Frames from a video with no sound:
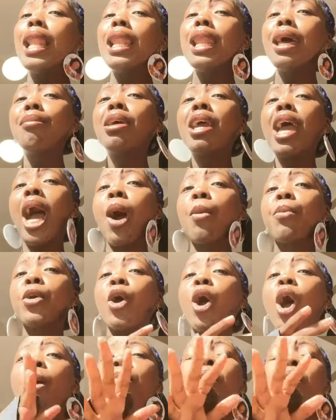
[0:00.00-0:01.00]
Let me help
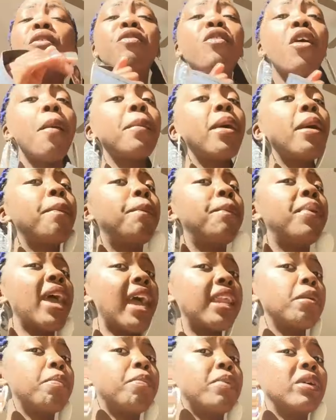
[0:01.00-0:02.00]
you. But from a
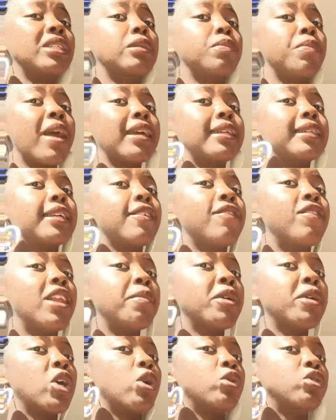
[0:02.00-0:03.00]
petty perspective,
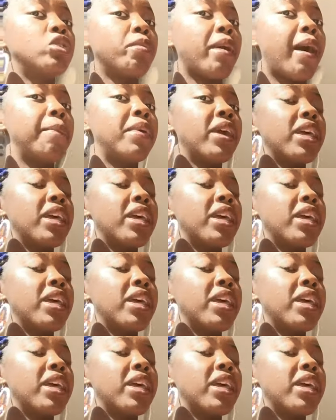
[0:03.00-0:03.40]
let me go to my